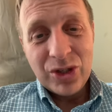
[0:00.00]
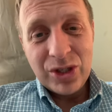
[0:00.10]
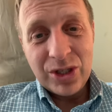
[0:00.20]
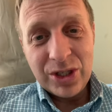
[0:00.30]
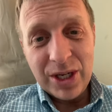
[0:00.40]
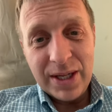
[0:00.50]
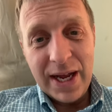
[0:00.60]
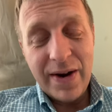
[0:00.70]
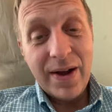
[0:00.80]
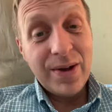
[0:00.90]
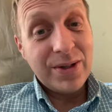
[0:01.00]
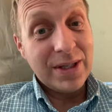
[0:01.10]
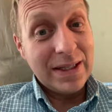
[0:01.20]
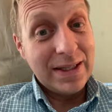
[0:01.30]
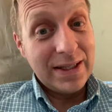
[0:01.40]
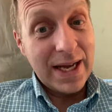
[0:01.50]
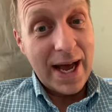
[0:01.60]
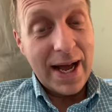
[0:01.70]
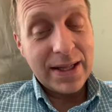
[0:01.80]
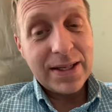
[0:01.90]
scenarios,
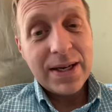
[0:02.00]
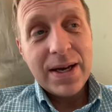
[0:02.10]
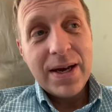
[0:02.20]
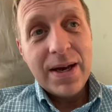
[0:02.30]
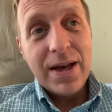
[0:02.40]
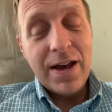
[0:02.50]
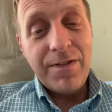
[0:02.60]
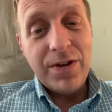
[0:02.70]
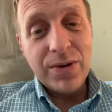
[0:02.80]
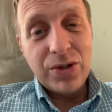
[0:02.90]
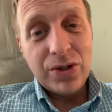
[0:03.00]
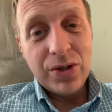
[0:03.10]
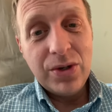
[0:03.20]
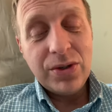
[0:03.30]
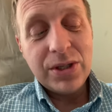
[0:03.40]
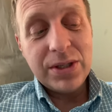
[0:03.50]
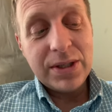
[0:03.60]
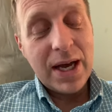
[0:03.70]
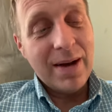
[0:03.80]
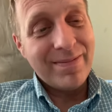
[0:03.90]
debt, if you choose to
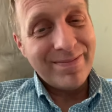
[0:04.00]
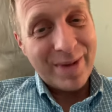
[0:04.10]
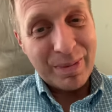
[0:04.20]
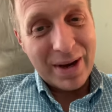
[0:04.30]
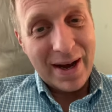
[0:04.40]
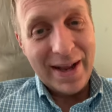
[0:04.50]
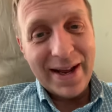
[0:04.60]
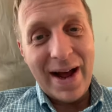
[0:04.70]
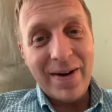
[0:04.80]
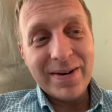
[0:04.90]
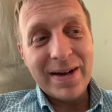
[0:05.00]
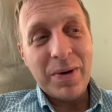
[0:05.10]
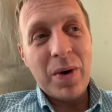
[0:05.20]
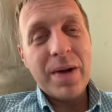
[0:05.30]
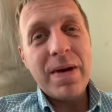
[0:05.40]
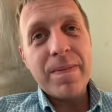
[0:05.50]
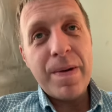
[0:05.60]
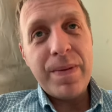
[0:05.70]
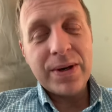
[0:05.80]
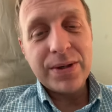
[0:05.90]
say, I'm cutting it out. I want to make my
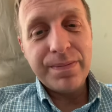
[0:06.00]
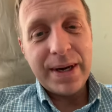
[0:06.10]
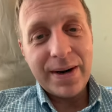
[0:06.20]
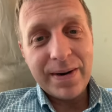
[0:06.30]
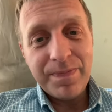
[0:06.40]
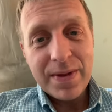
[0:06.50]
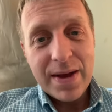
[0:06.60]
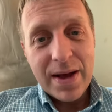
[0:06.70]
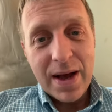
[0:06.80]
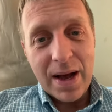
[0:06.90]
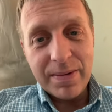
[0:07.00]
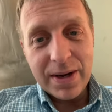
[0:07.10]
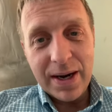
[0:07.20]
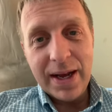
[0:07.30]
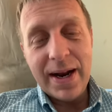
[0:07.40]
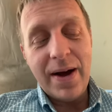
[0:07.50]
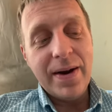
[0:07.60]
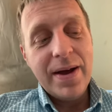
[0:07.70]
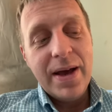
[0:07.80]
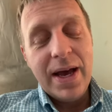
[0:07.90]
picture better. I'm cutting it out.
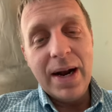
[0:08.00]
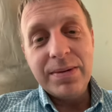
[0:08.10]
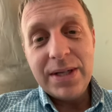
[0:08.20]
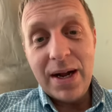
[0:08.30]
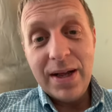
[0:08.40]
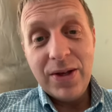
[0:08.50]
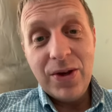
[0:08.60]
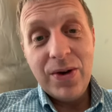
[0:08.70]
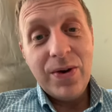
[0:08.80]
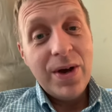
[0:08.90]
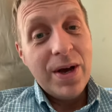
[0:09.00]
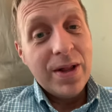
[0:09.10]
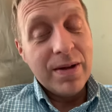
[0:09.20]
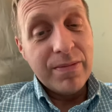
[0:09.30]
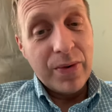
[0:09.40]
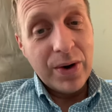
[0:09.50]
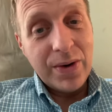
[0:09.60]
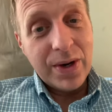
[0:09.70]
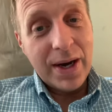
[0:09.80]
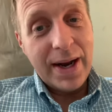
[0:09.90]
And I'm telling you, the more
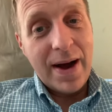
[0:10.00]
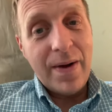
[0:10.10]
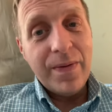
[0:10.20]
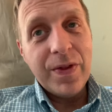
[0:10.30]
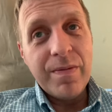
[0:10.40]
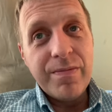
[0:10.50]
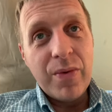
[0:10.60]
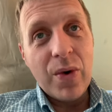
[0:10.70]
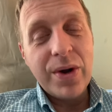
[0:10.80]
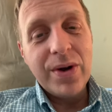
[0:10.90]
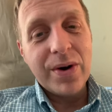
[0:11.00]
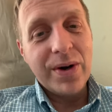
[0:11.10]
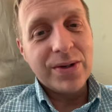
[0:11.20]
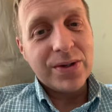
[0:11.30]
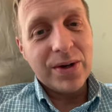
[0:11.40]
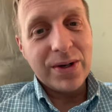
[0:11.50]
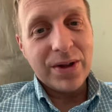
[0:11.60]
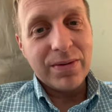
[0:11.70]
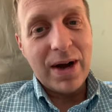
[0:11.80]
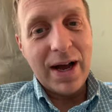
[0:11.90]
you cut out, the more you're going to start to
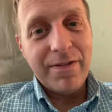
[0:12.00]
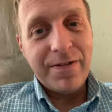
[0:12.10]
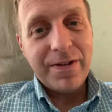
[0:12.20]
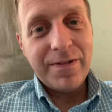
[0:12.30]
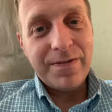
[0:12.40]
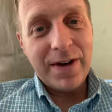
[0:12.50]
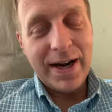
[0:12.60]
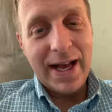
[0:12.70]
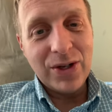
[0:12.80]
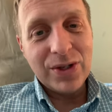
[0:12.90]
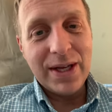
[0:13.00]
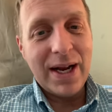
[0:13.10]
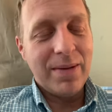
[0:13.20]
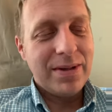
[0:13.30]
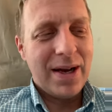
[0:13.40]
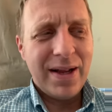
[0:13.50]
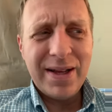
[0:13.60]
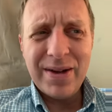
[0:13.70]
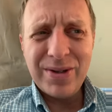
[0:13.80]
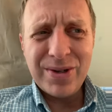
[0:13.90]
thrive financially. And I'm telling
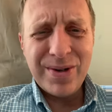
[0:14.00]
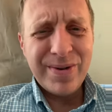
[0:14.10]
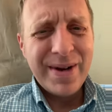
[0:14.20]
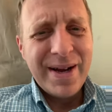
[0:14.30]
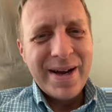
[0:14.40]
you, too,